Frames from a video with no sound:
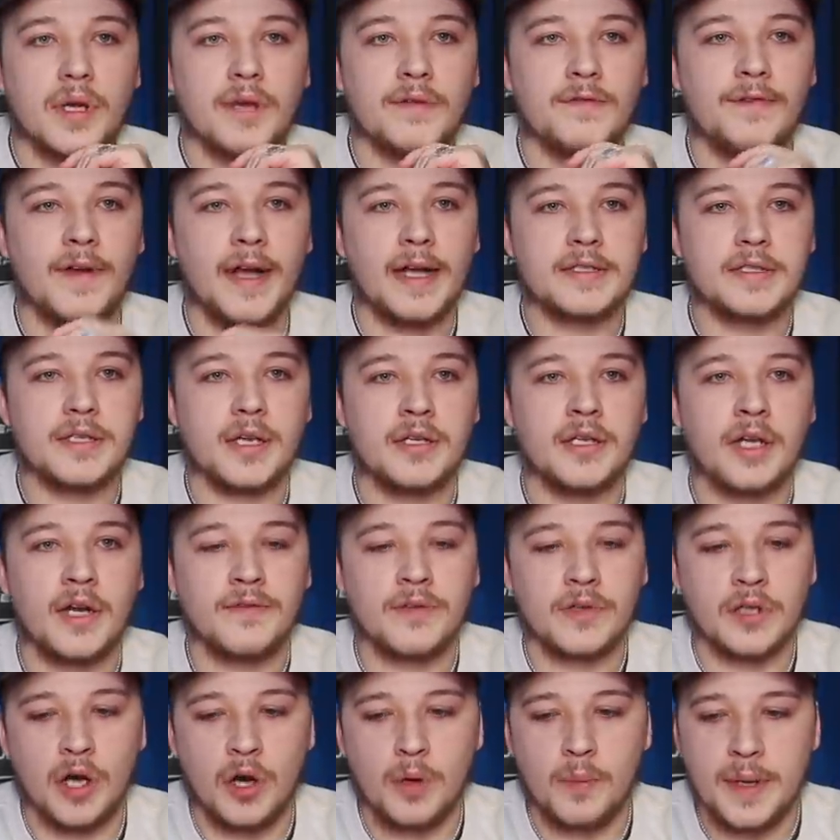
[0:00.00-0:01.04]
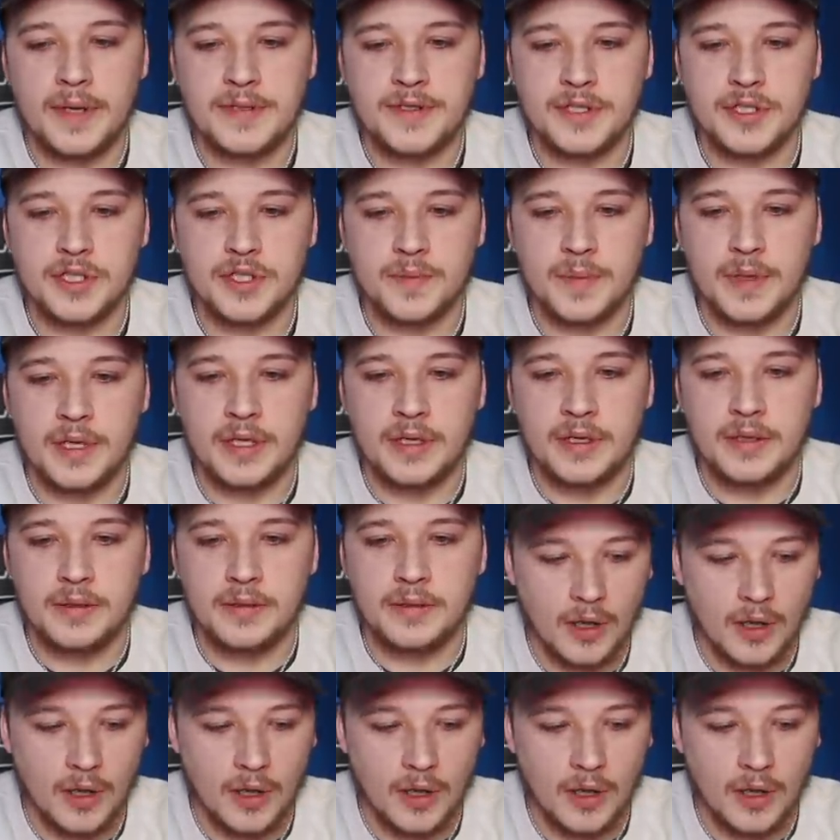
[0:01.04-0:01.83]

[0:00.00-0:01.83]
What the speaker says: In fact, another girl messaged me